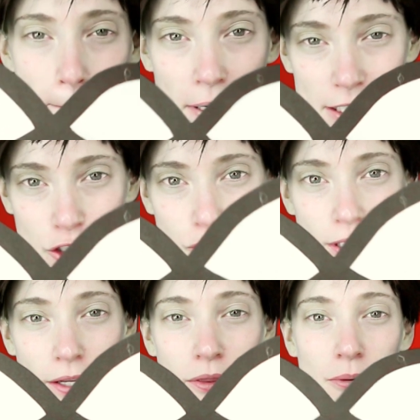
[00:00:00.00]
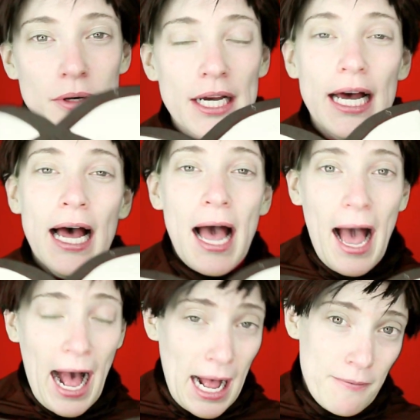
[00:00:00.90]
put string through it.
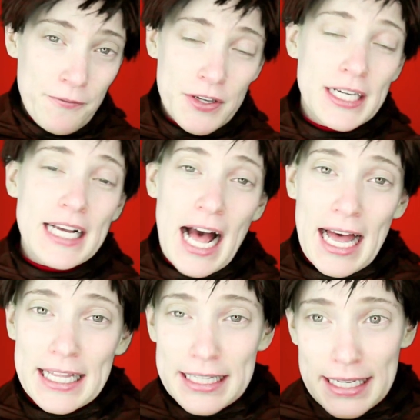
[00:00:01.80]
I'm feeling kind of